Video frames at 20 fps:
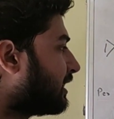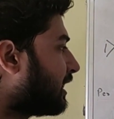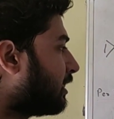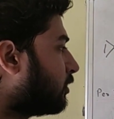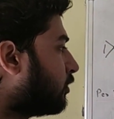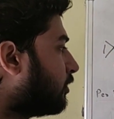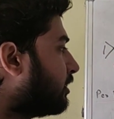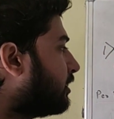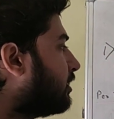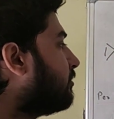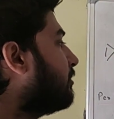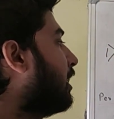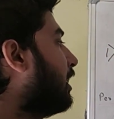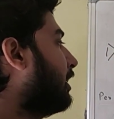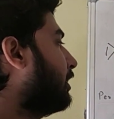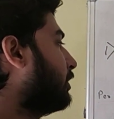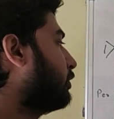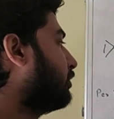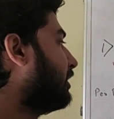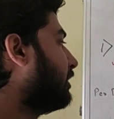and algorithm,
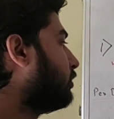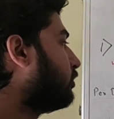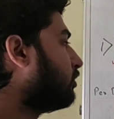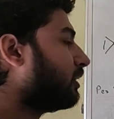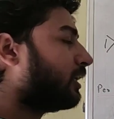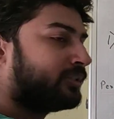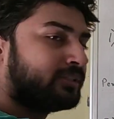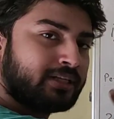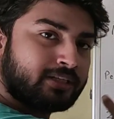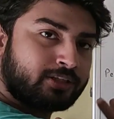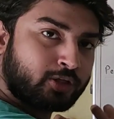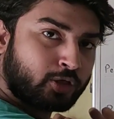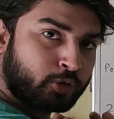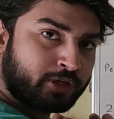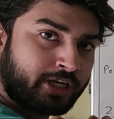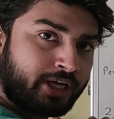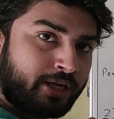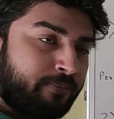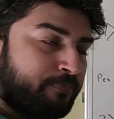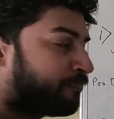you need to learn the
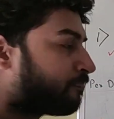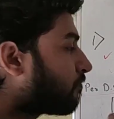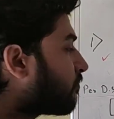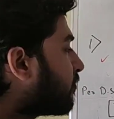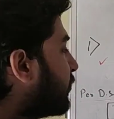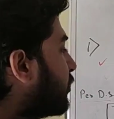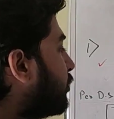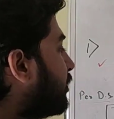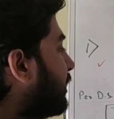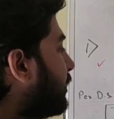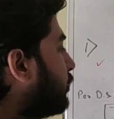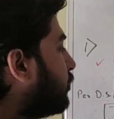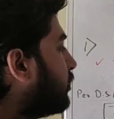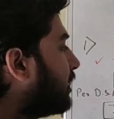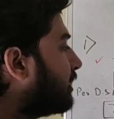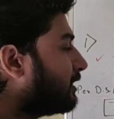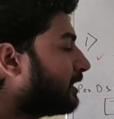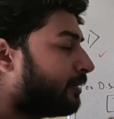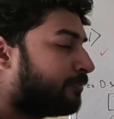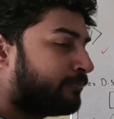theory, you need to
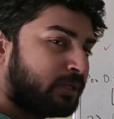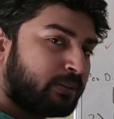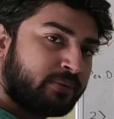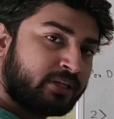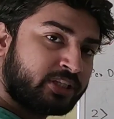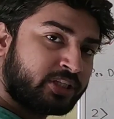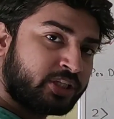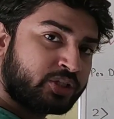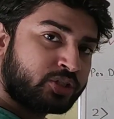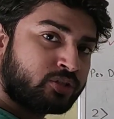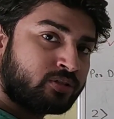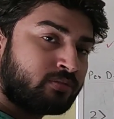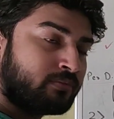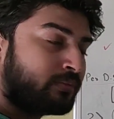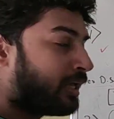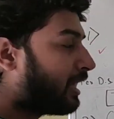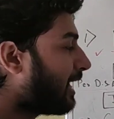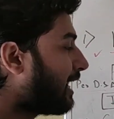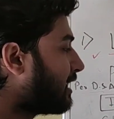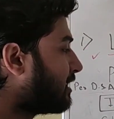learn the implementation
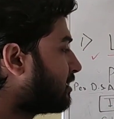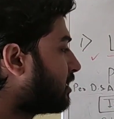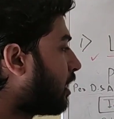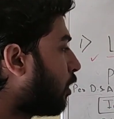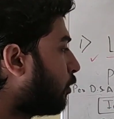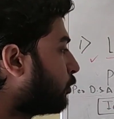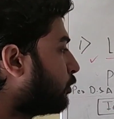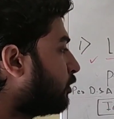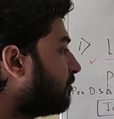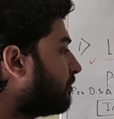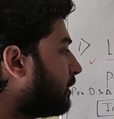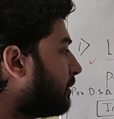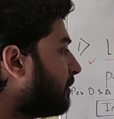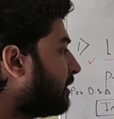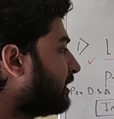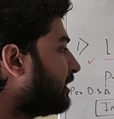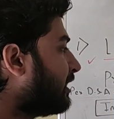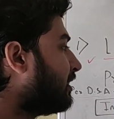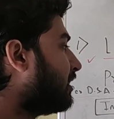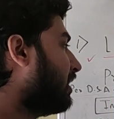as how to
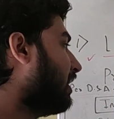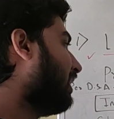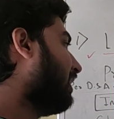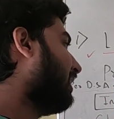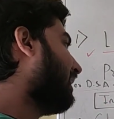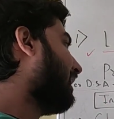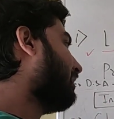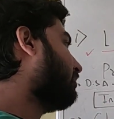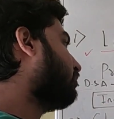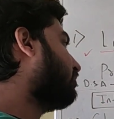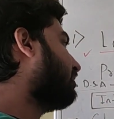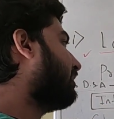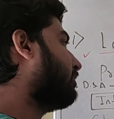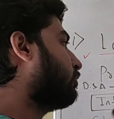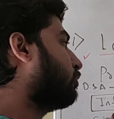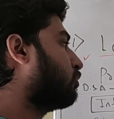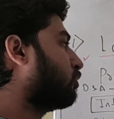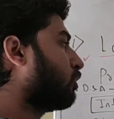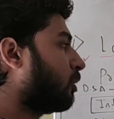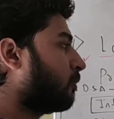implement it, and you
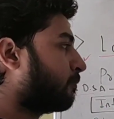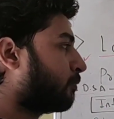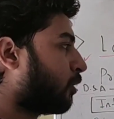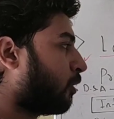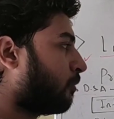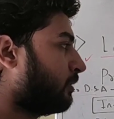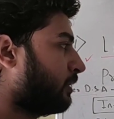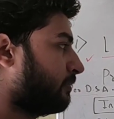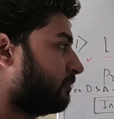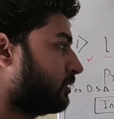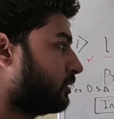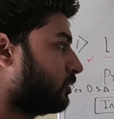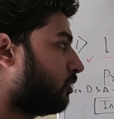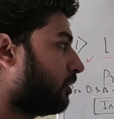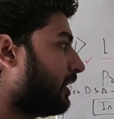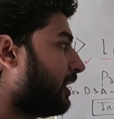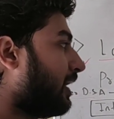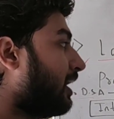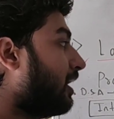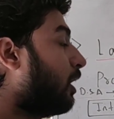need to solve problems,
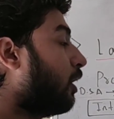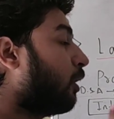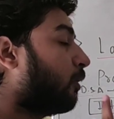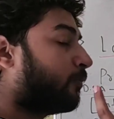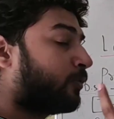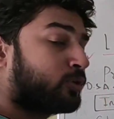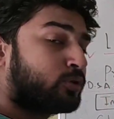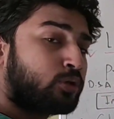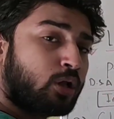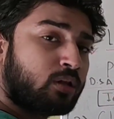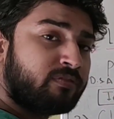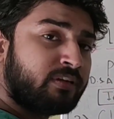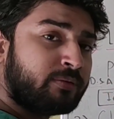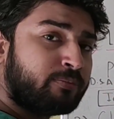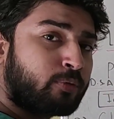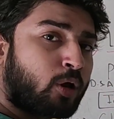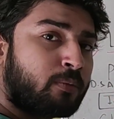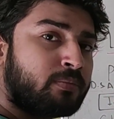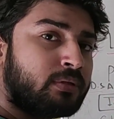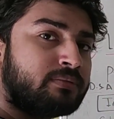okay? For
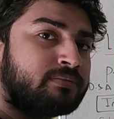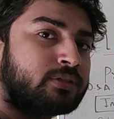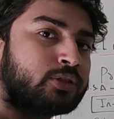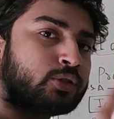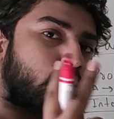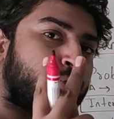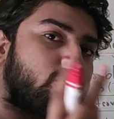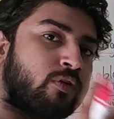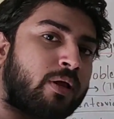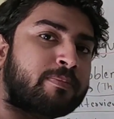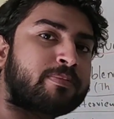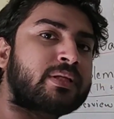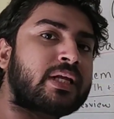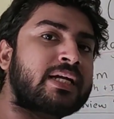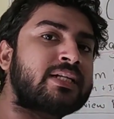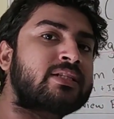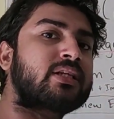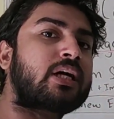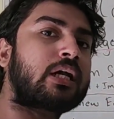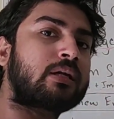solving problems, two
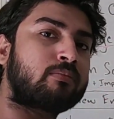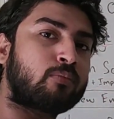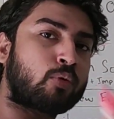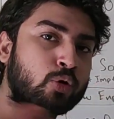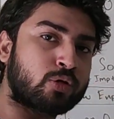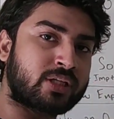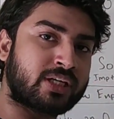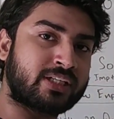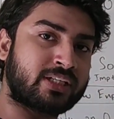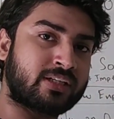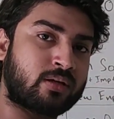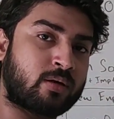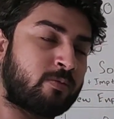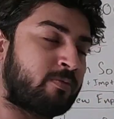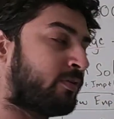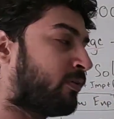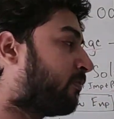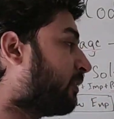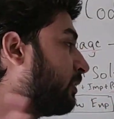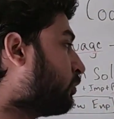websites are more than
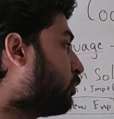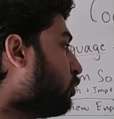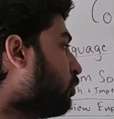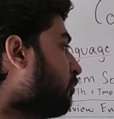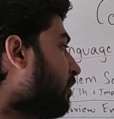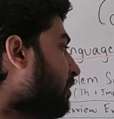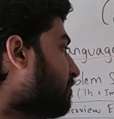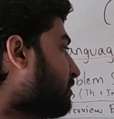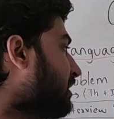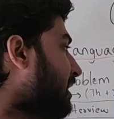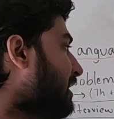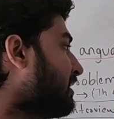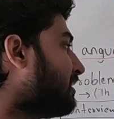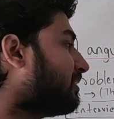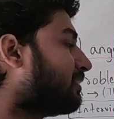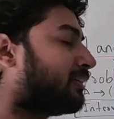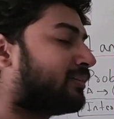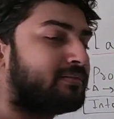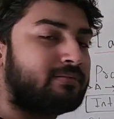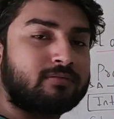enough. With two websites,
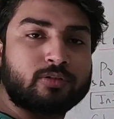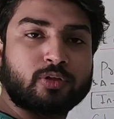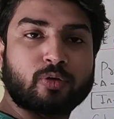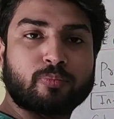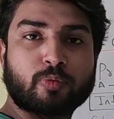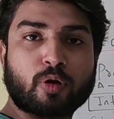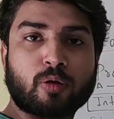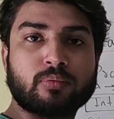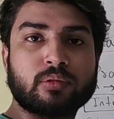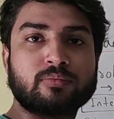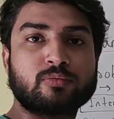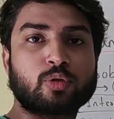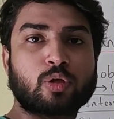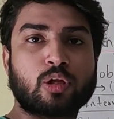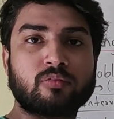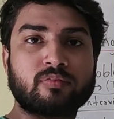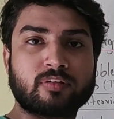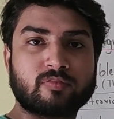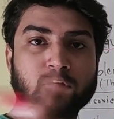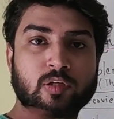your problem
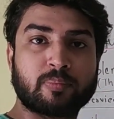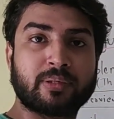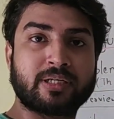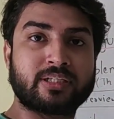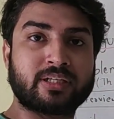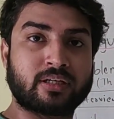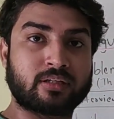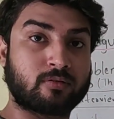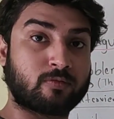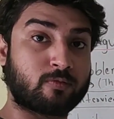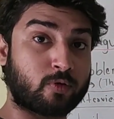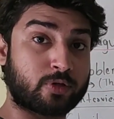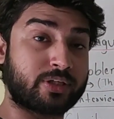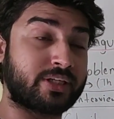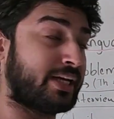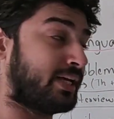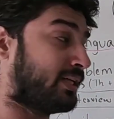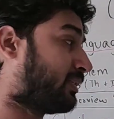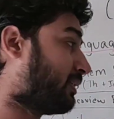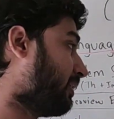solving will be done for
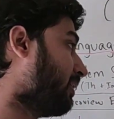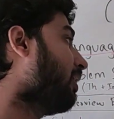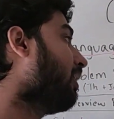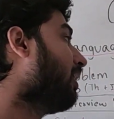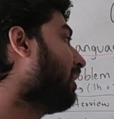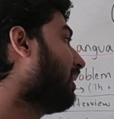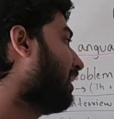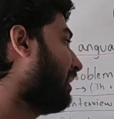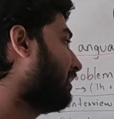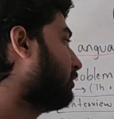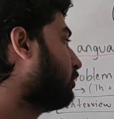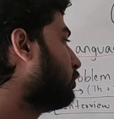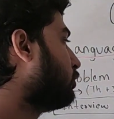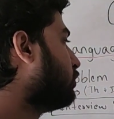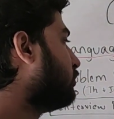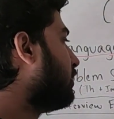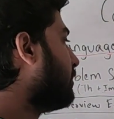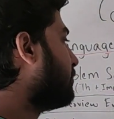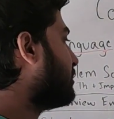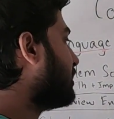D S A. And
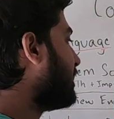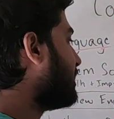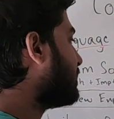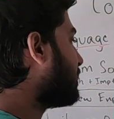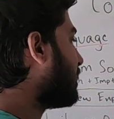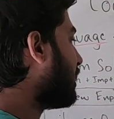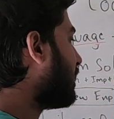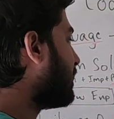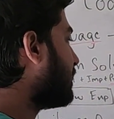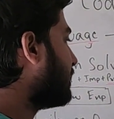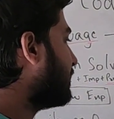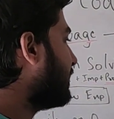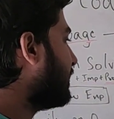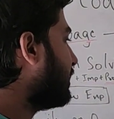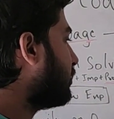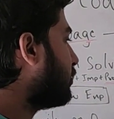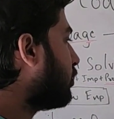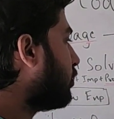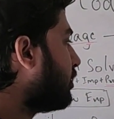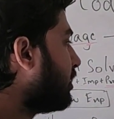those two websites are
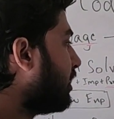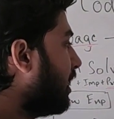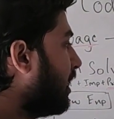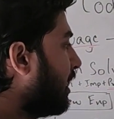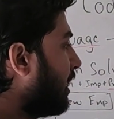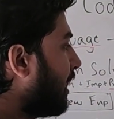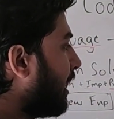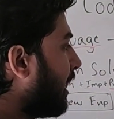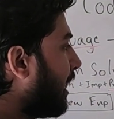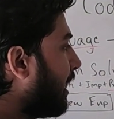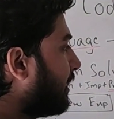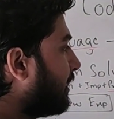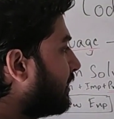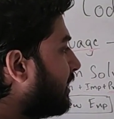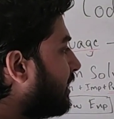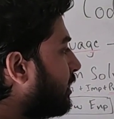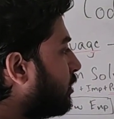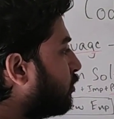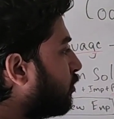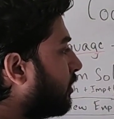LeetCode and
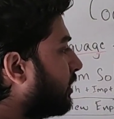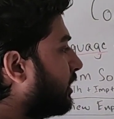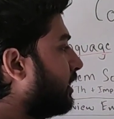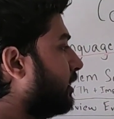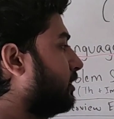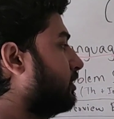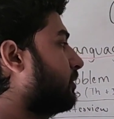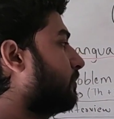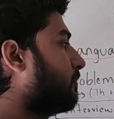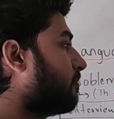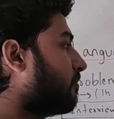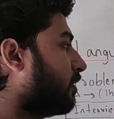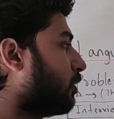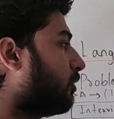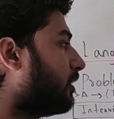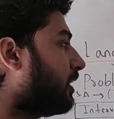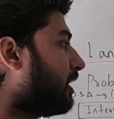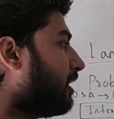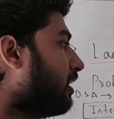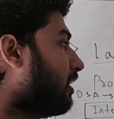GeeksforGeeks.
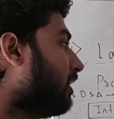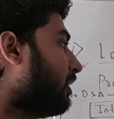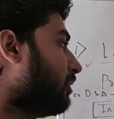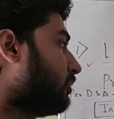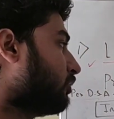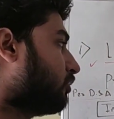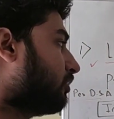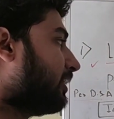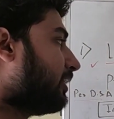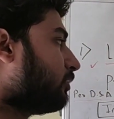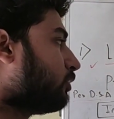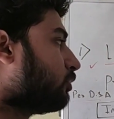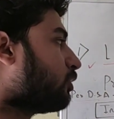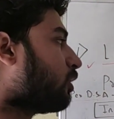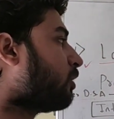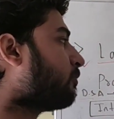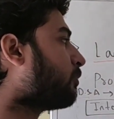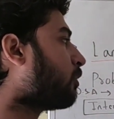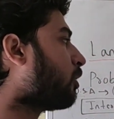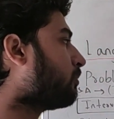Okay, so you need to
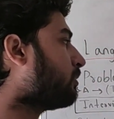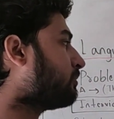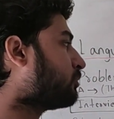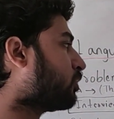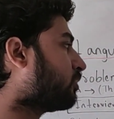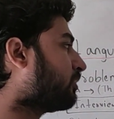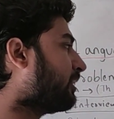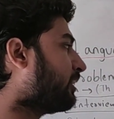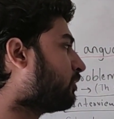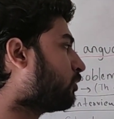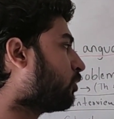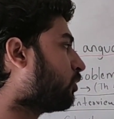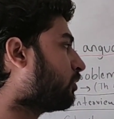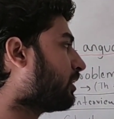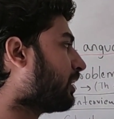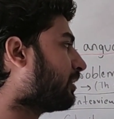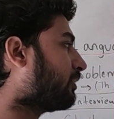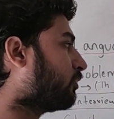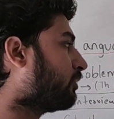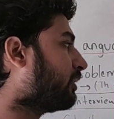solve problems on
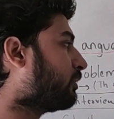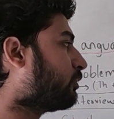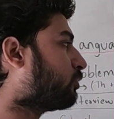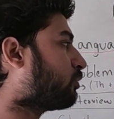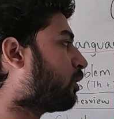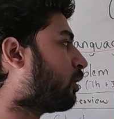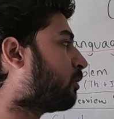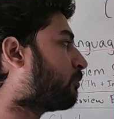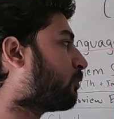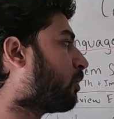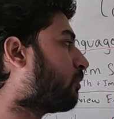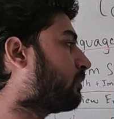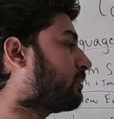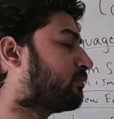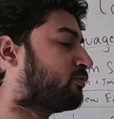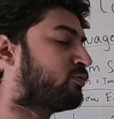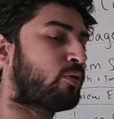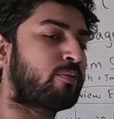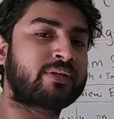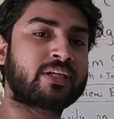LeetCode and you need to solve
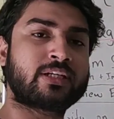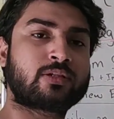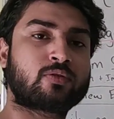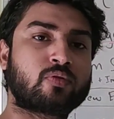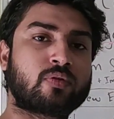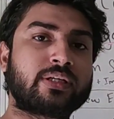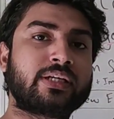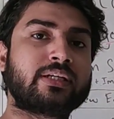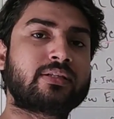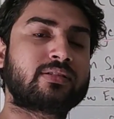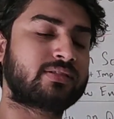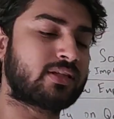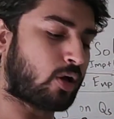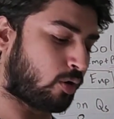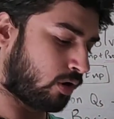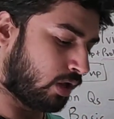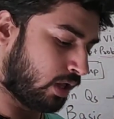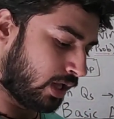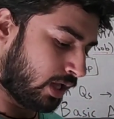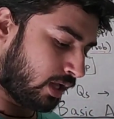problems from GeeksforGeeks.
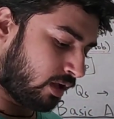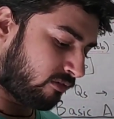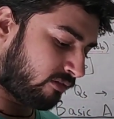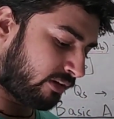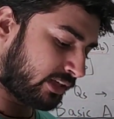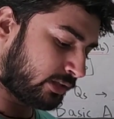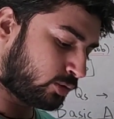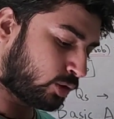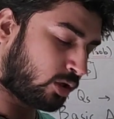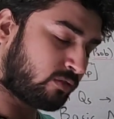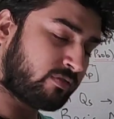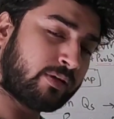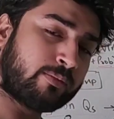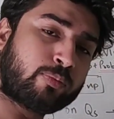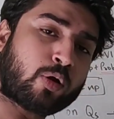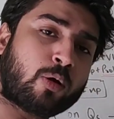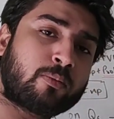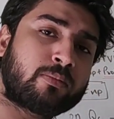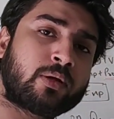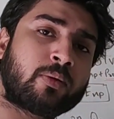Now, while solving
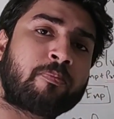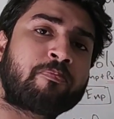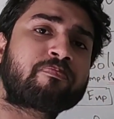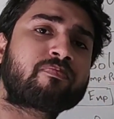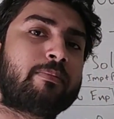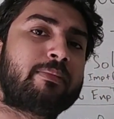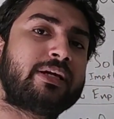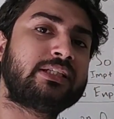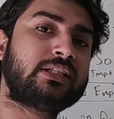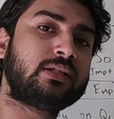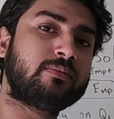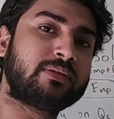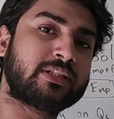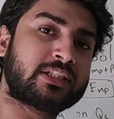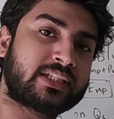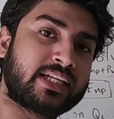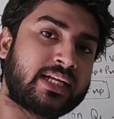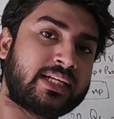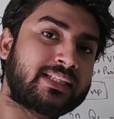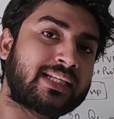problems, a major
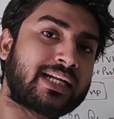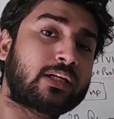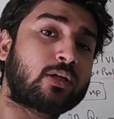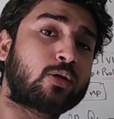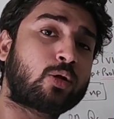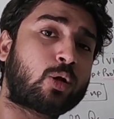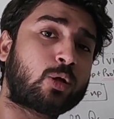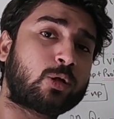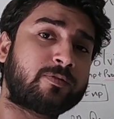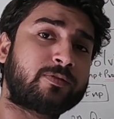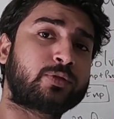mistake that a lot